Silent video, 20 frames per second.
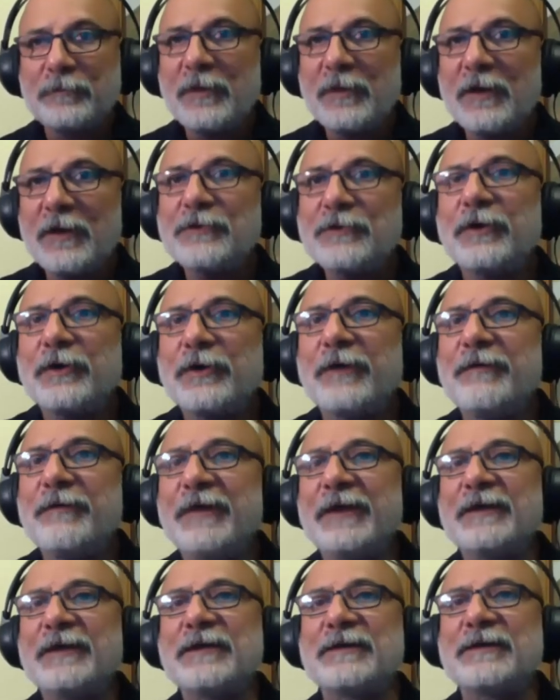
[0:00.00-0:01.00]
So can we
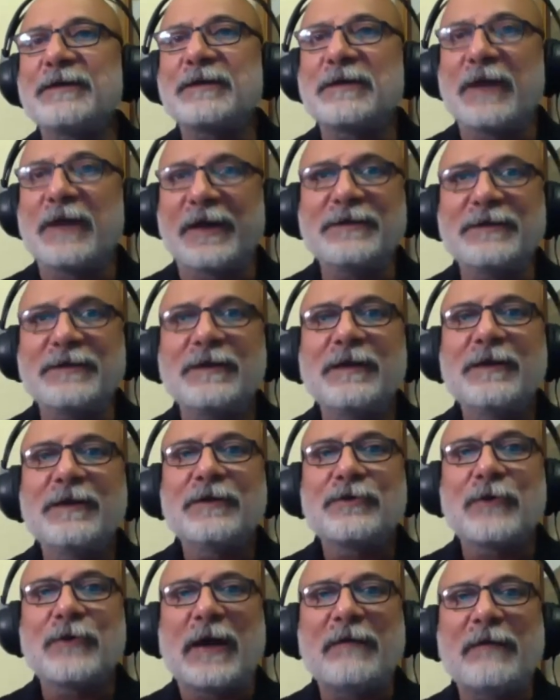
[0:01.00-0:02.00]
get the slides?
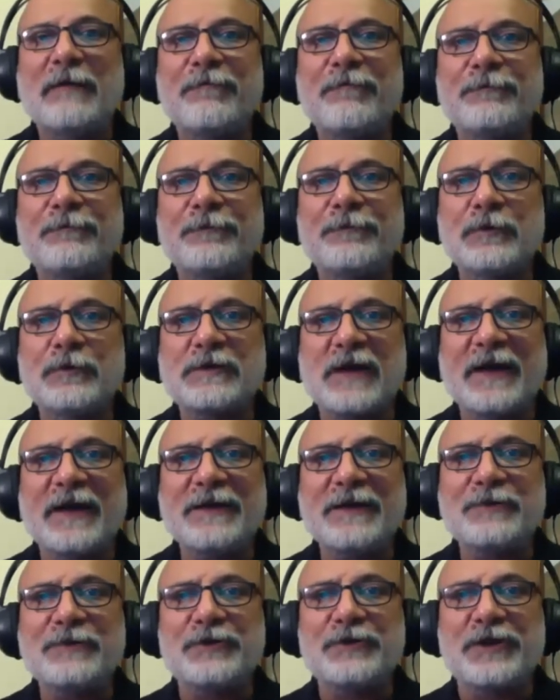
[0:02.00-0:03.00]
So I have a few
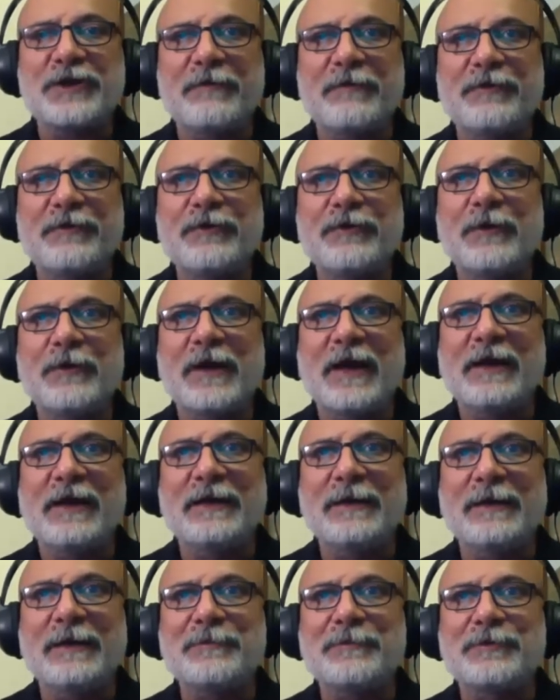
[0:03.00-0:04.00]
slides to share with you, and I'll
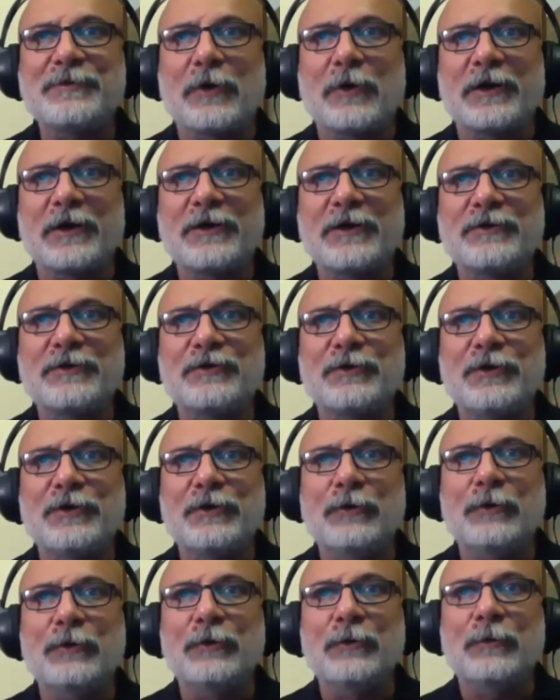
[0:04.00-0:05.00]
keep talking to
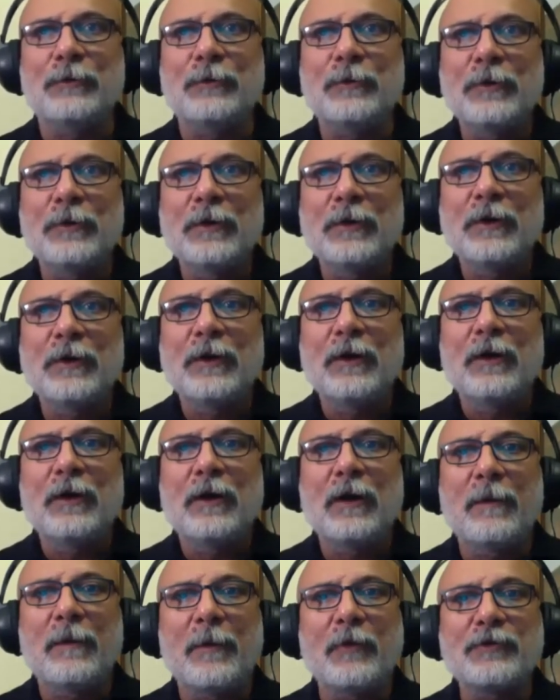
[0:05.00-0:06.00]
you
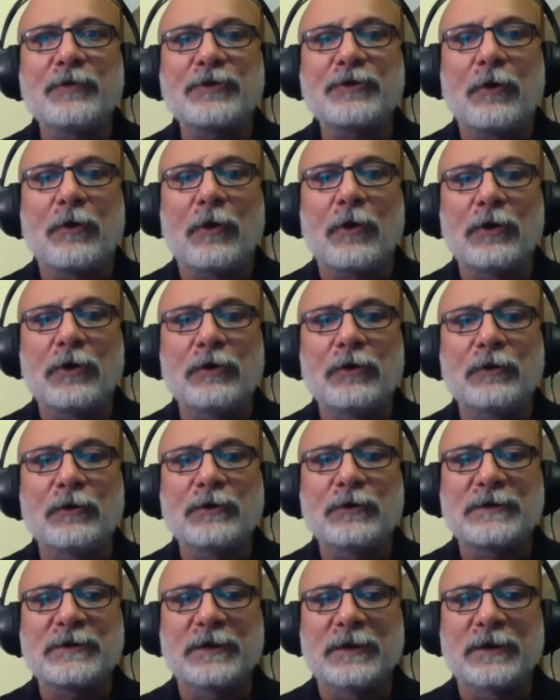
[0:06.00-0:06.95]
about all those